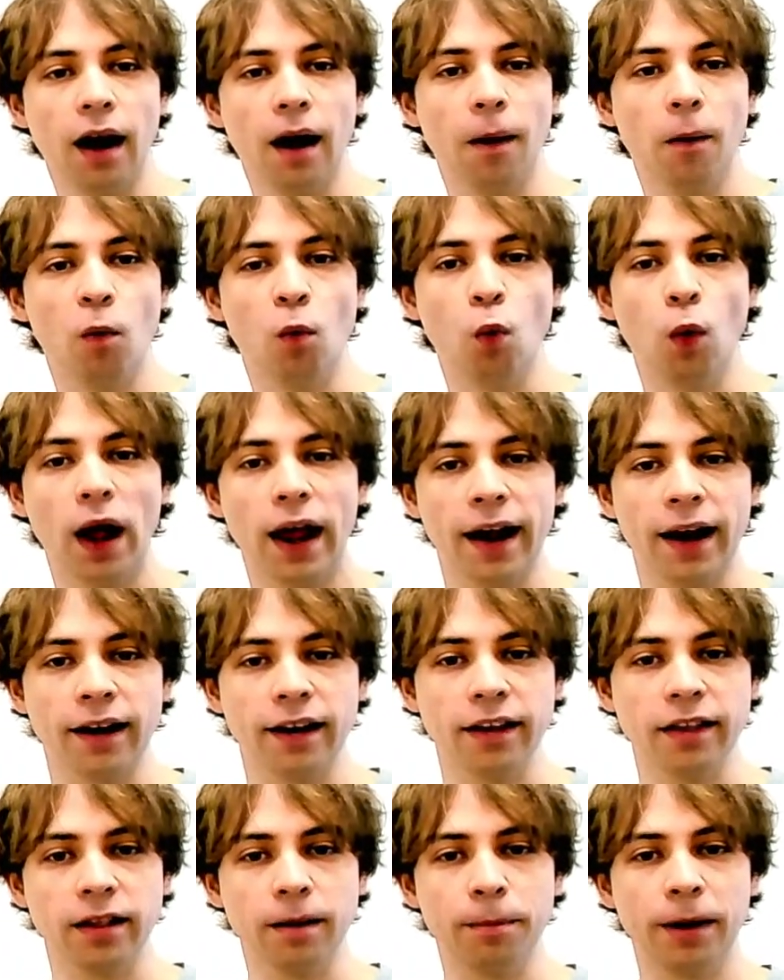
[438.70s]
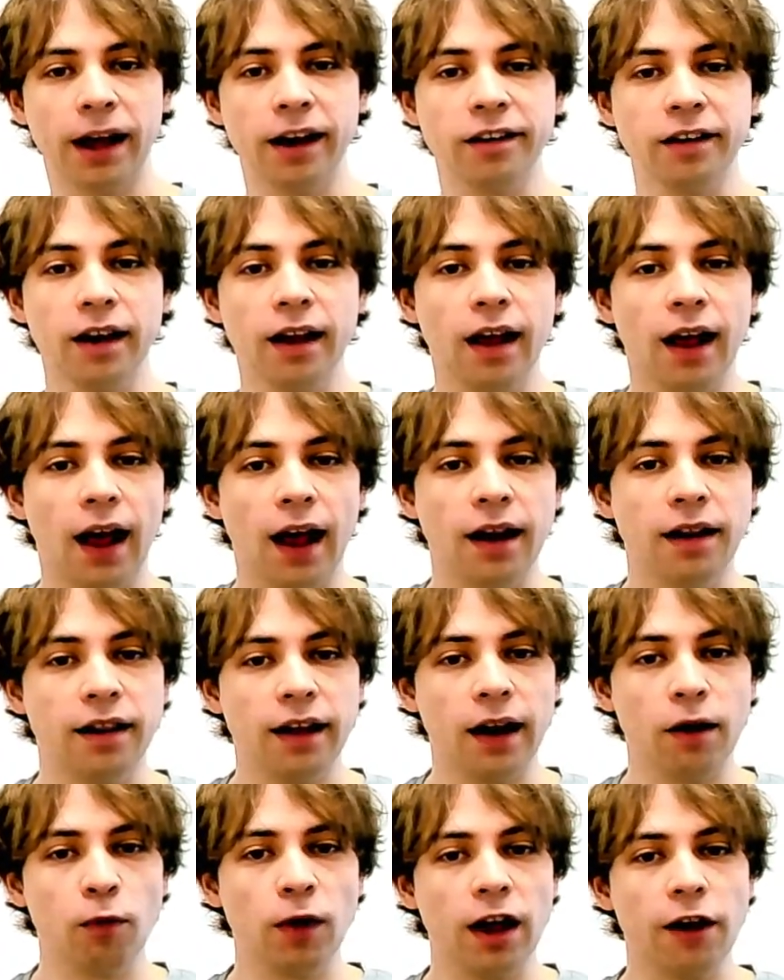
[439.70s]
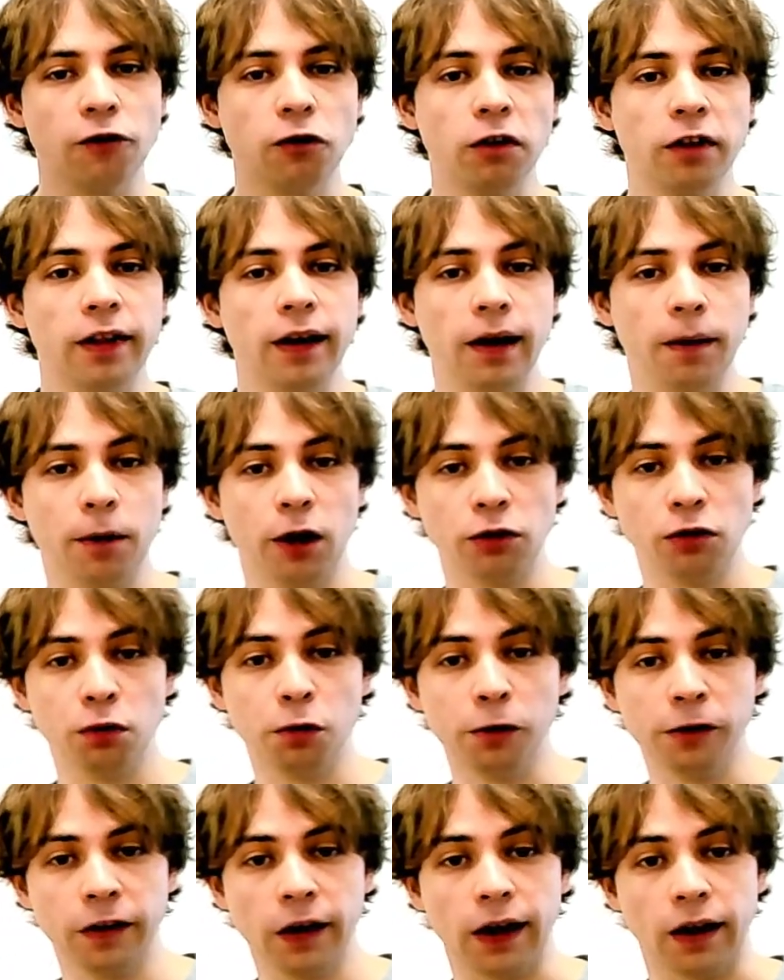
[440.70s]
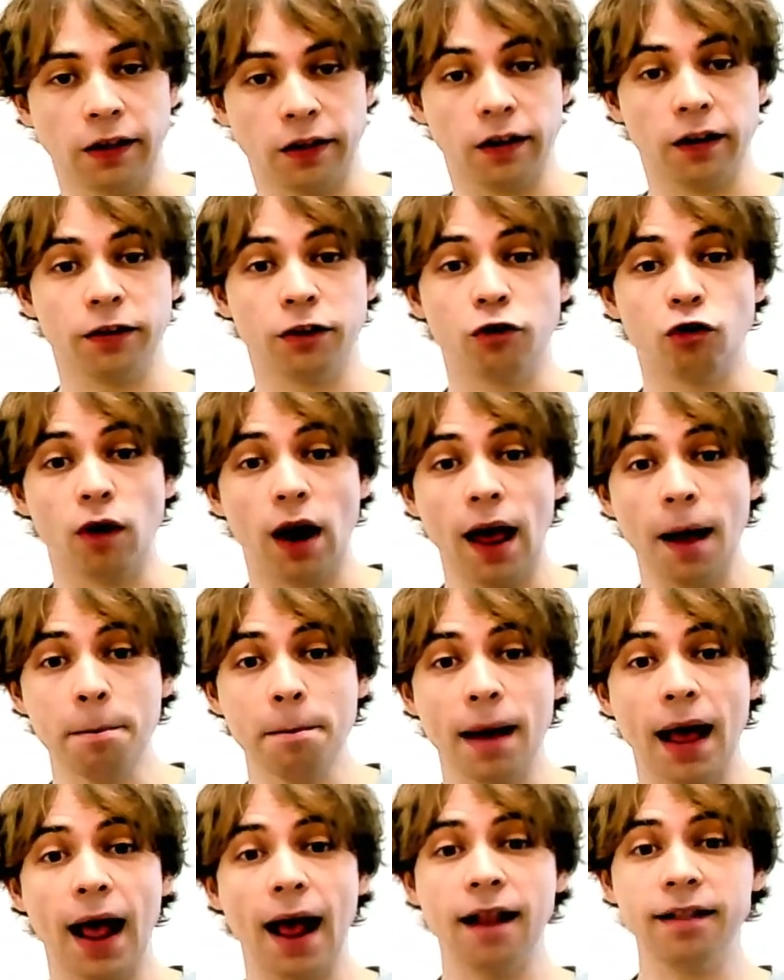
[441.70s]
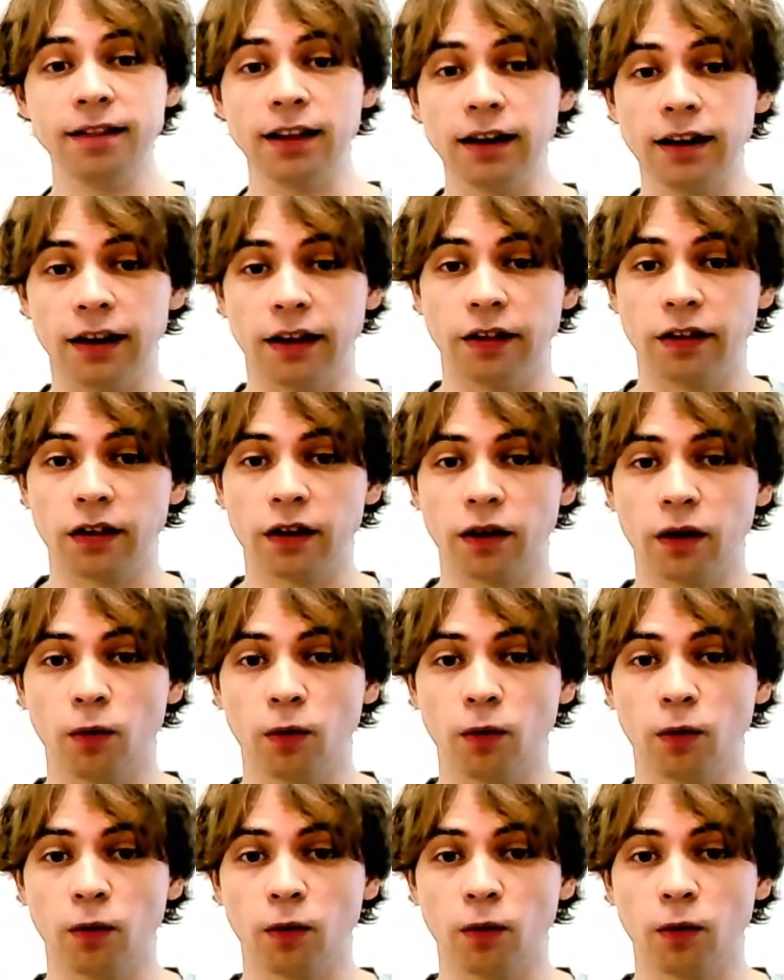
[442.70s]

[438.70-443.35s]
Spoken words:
Where is the page? And there we have to think about two things: the RAM and the disk.